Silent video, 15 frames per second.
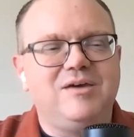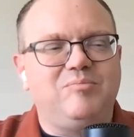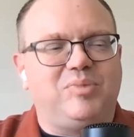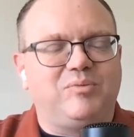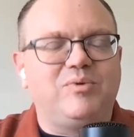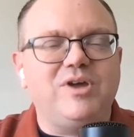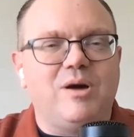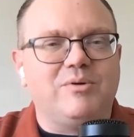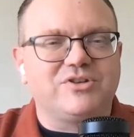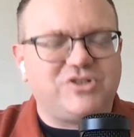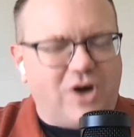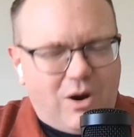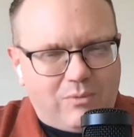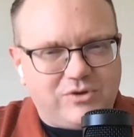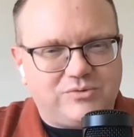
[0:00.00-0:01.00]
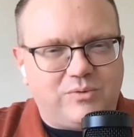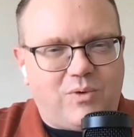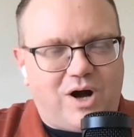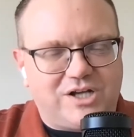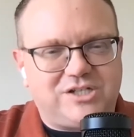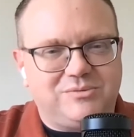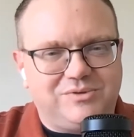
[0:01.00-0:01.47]
but we almost always will
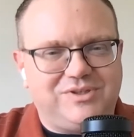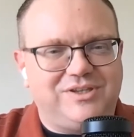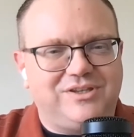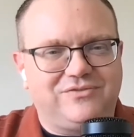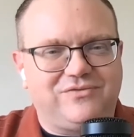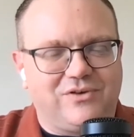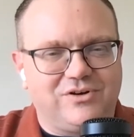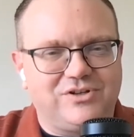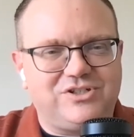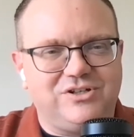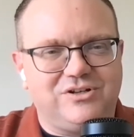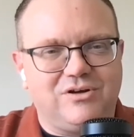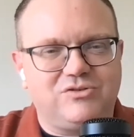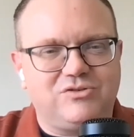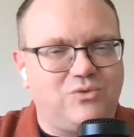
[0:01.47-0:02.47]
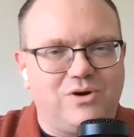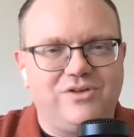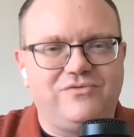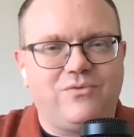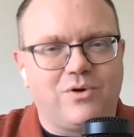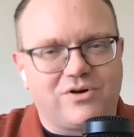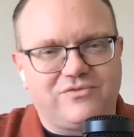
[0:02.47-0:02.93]
watch it within the first you know
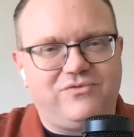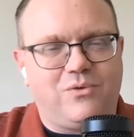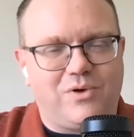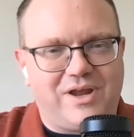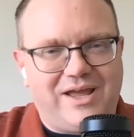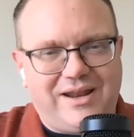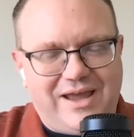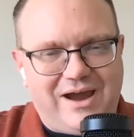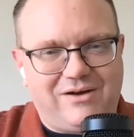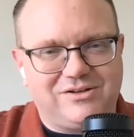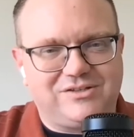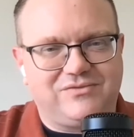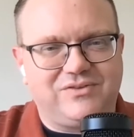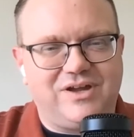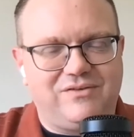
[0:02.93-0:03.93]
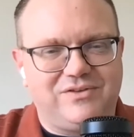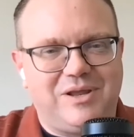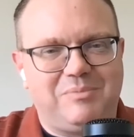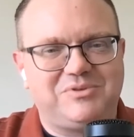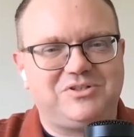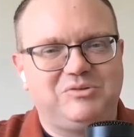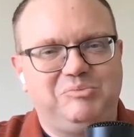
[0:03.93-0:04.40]
24 to 48 hours of, of an
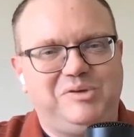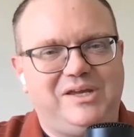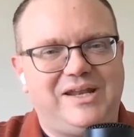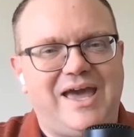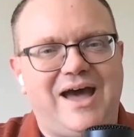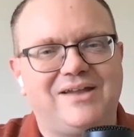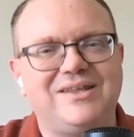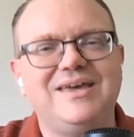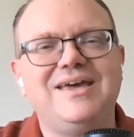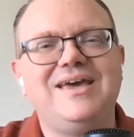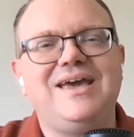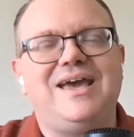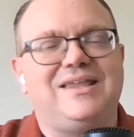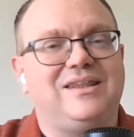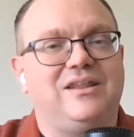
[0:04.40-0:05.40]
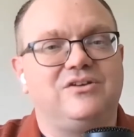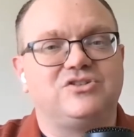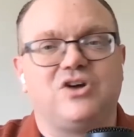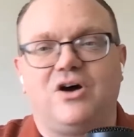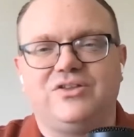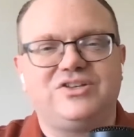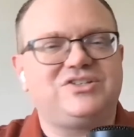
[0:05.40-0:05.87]
episode being out. Yeah. And there's
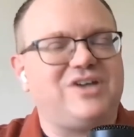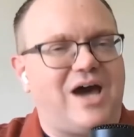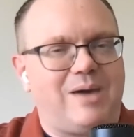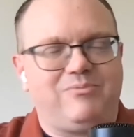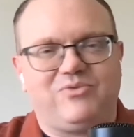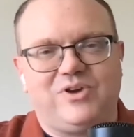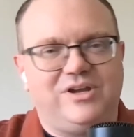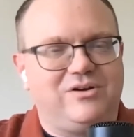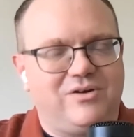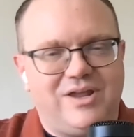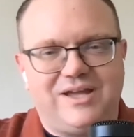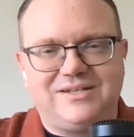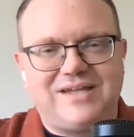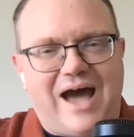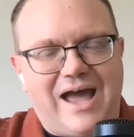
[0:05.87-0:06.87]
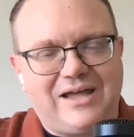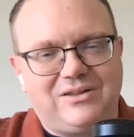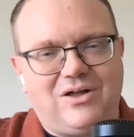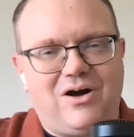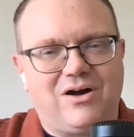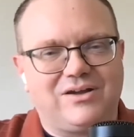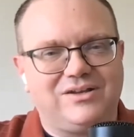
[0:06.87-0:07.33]
all this time for internet
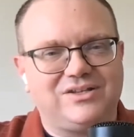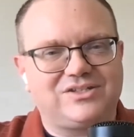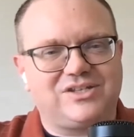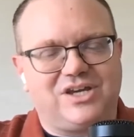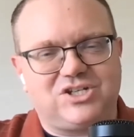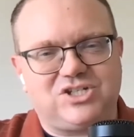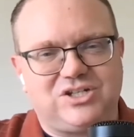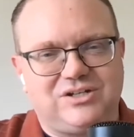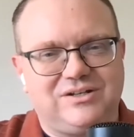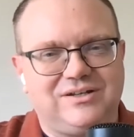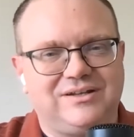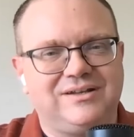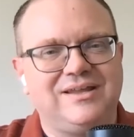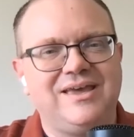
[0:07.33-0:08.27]
dialogue and discussion and